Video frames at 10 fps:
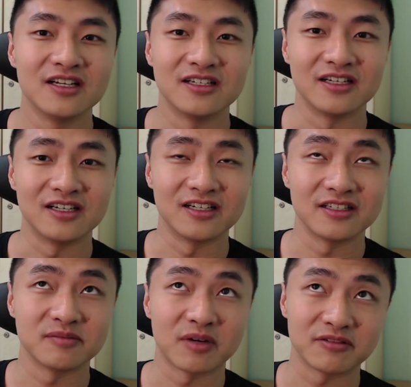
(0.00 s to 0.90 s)

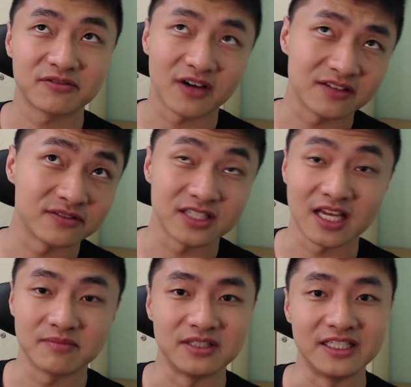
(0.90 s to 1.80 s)
about 5 to
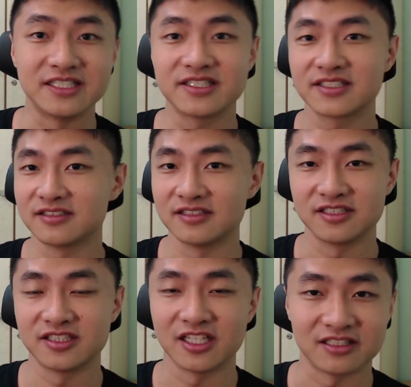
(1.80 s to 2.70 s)
10 minutes,
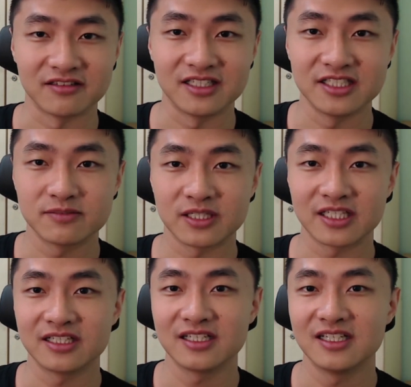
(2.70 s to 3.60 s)
generally
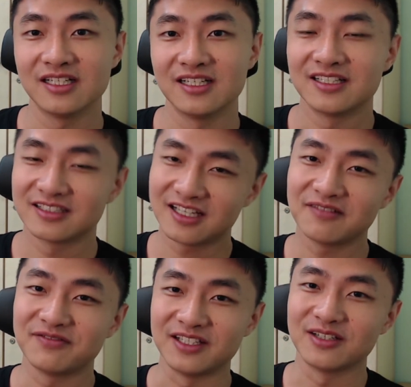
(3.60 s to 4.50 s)
speaking, that
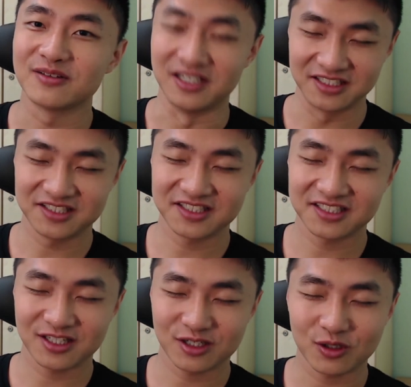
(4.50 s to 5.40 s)
video it's
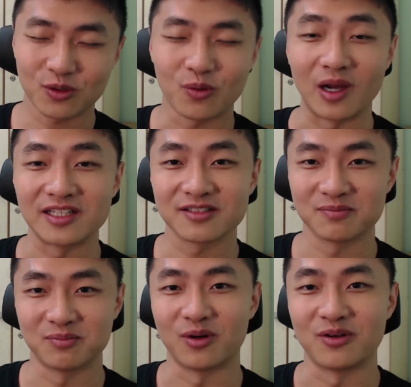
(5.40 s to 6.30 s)
quite
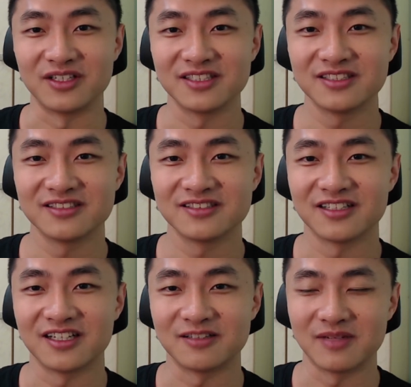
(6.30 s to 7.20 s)
boring,
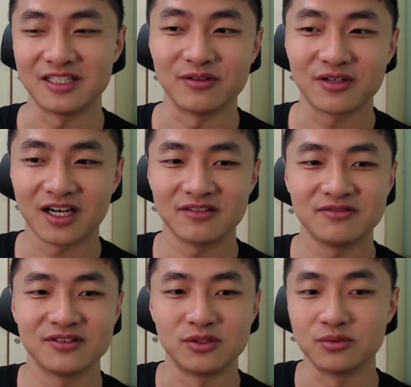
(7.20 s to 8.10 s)
and you
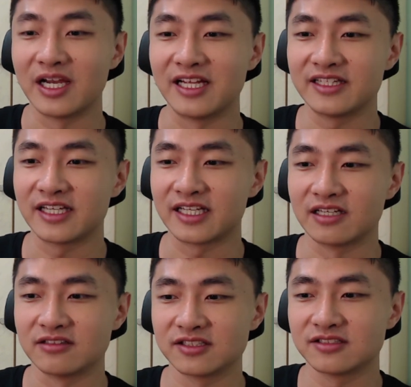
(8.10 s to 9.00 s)
can't do anything
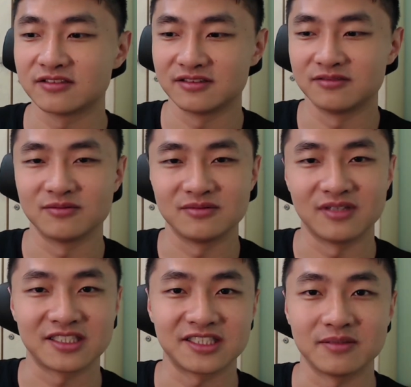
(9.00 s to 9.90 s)
else
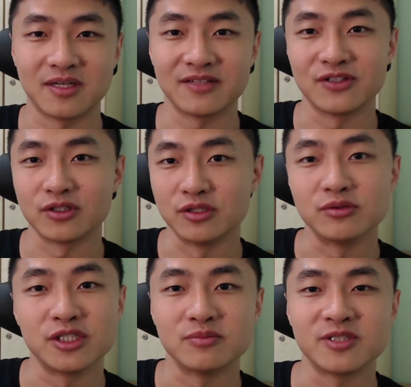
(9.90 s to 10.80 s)
except have your
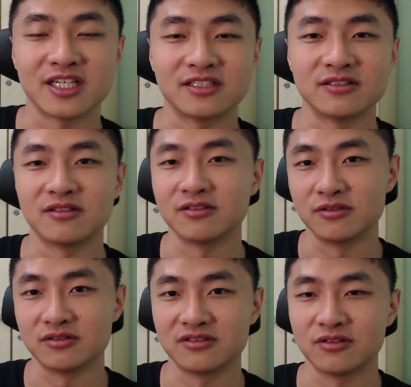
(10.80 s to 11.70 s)
YouTube channel or
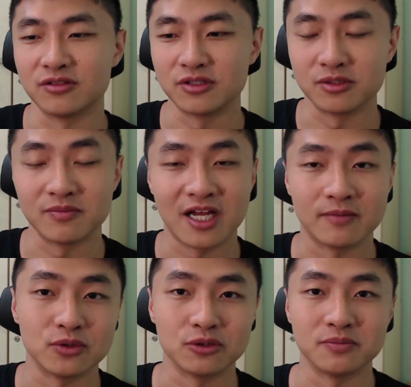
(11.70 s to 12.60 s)
your YouTube
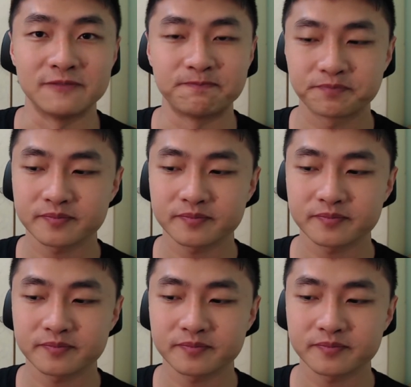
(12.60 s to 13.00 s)
app open.